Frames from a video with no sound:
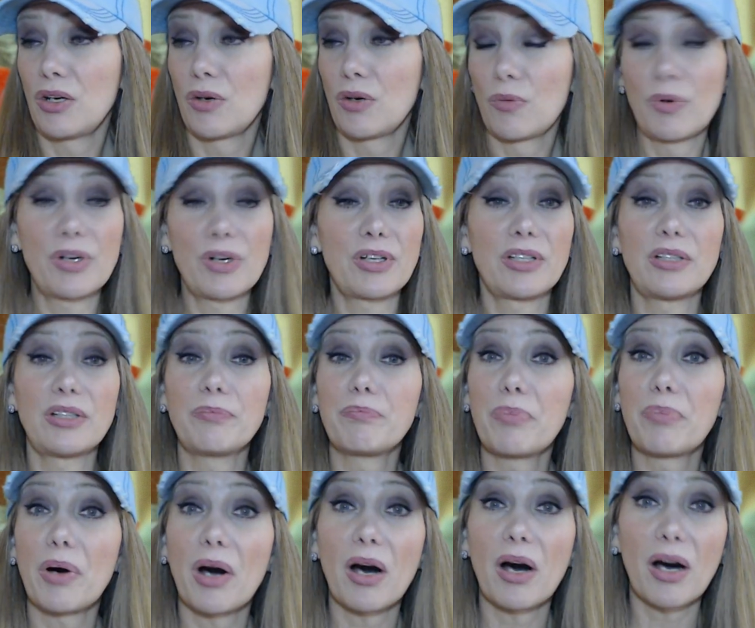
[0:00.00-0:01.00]
We're in an
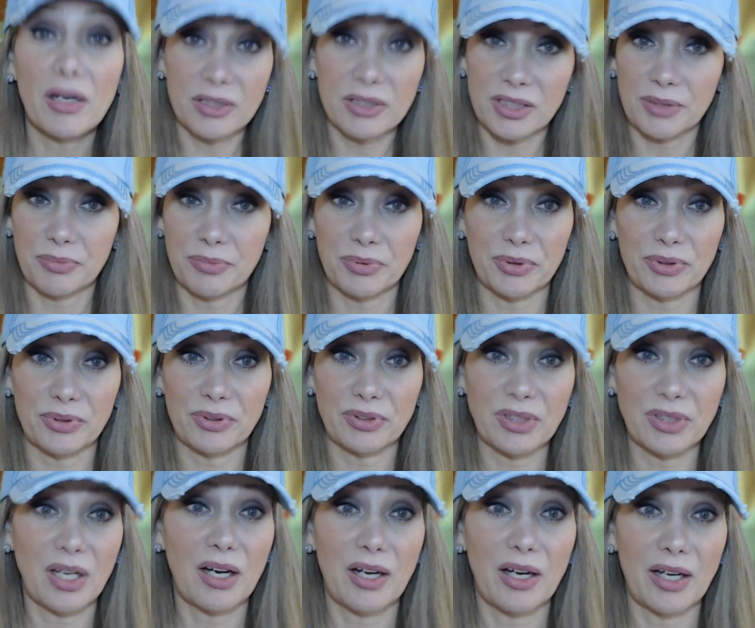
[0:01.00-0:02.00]
impossible
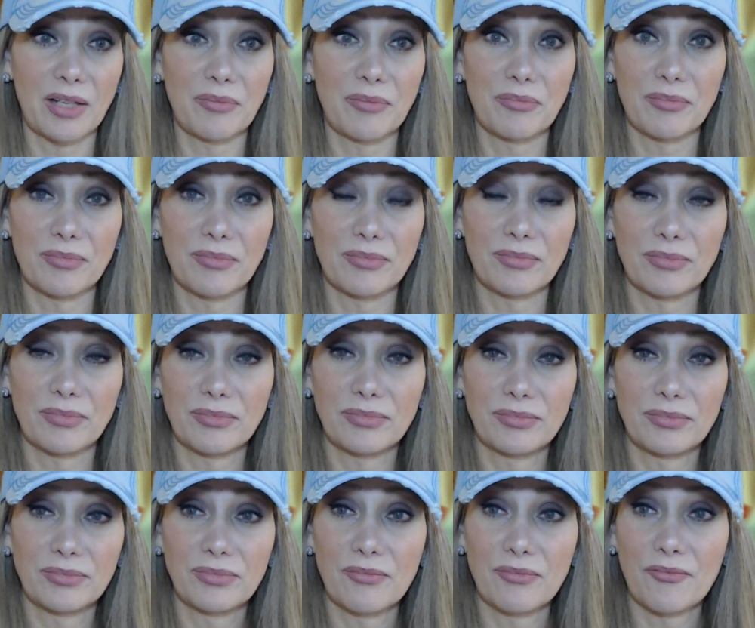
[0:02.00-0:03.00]
time.
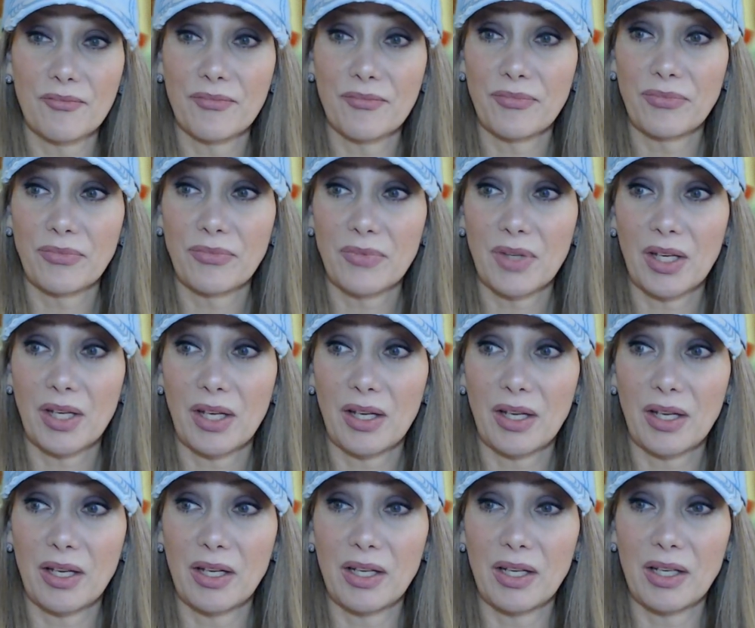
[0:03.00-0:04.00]

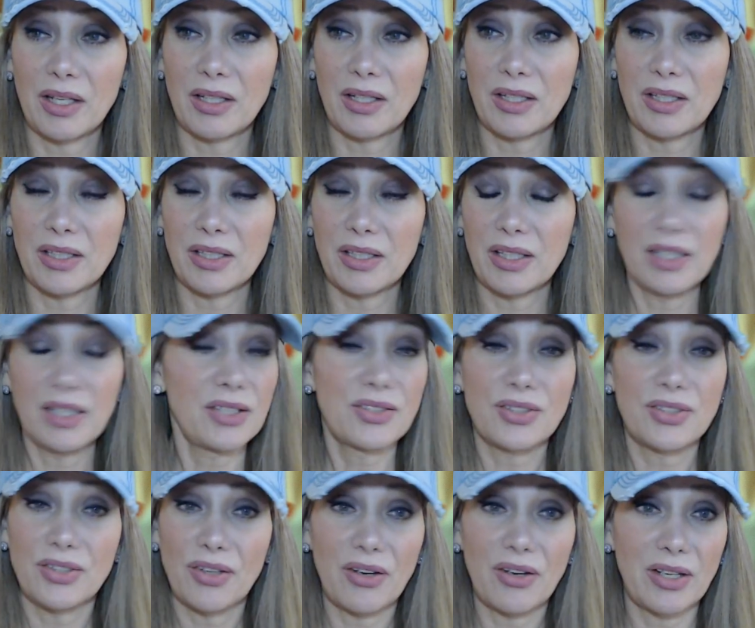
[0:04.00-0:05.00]
And
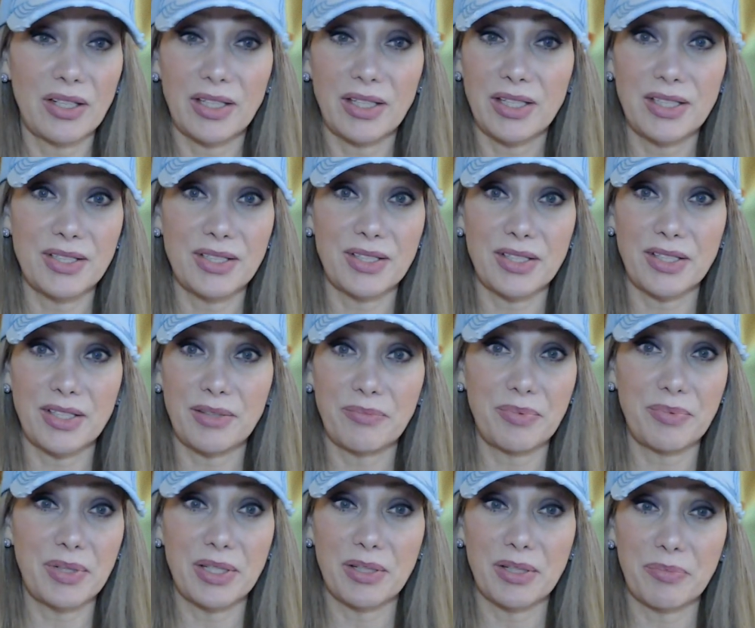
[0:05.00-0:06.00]
it's not easy
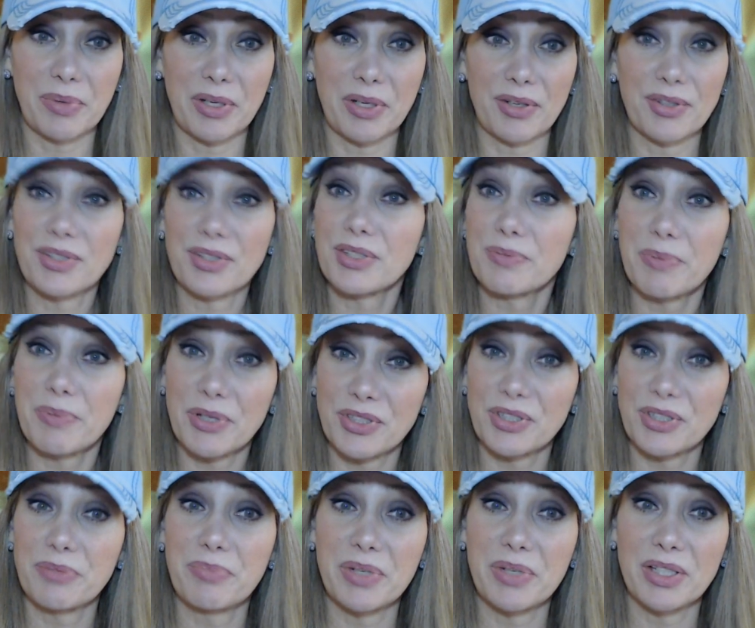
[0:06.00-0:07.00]
being a parent,
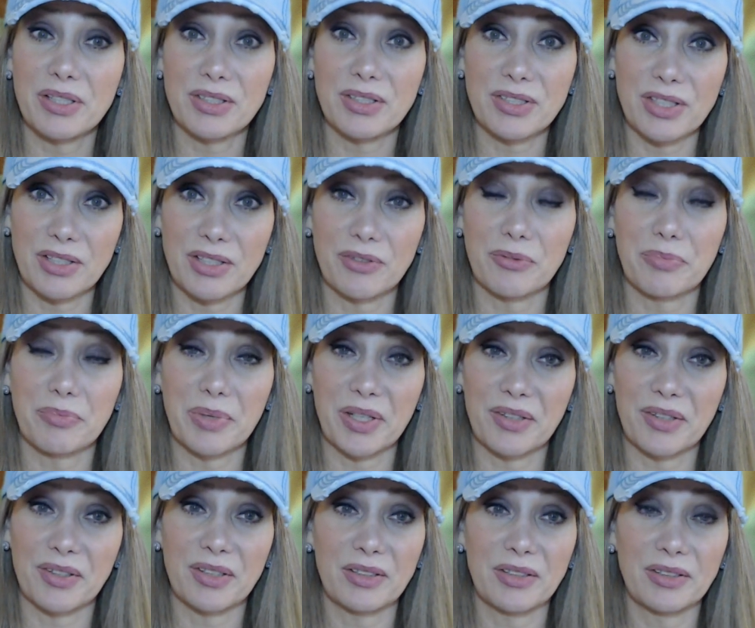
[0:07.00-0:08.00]
especially being a single
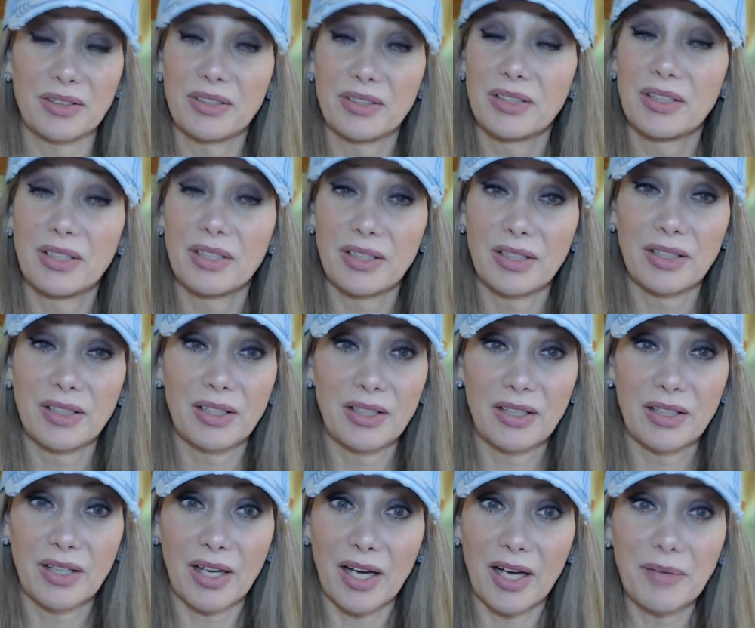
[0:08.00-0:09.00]
parent.
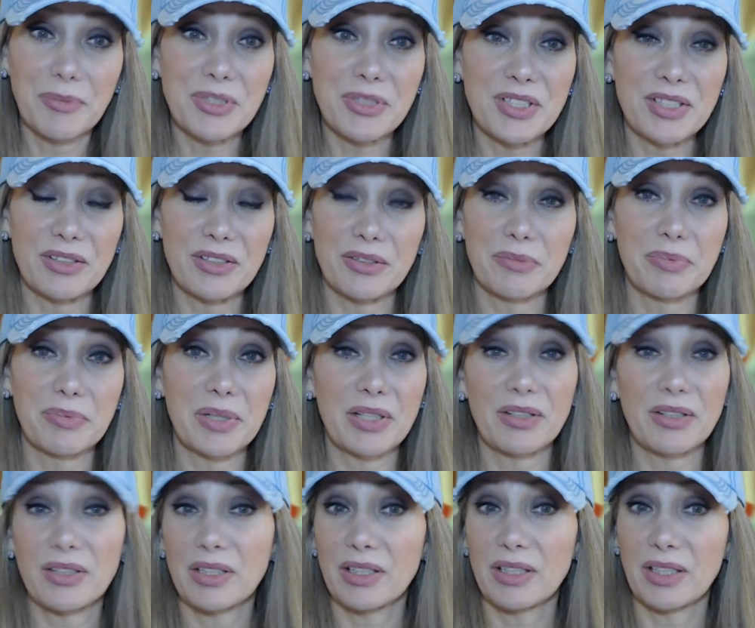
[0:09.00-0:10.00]
I'm a single
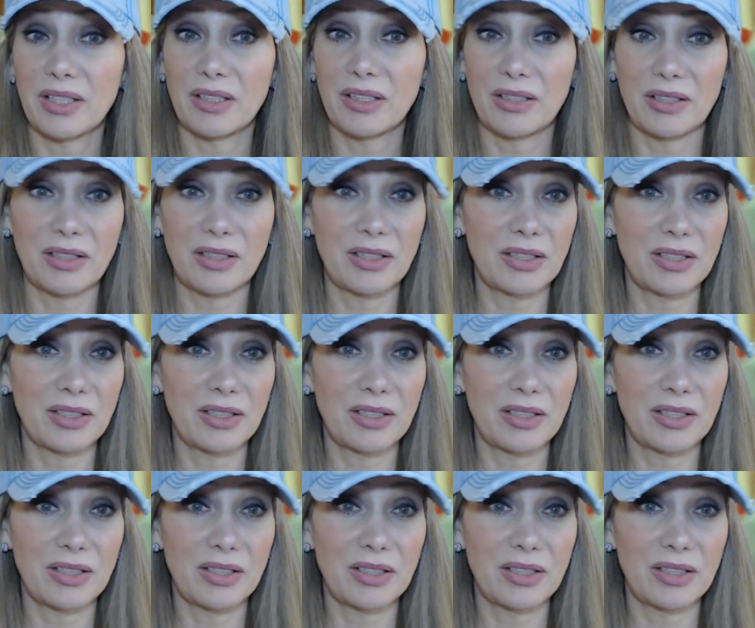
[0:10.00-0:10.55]
parent and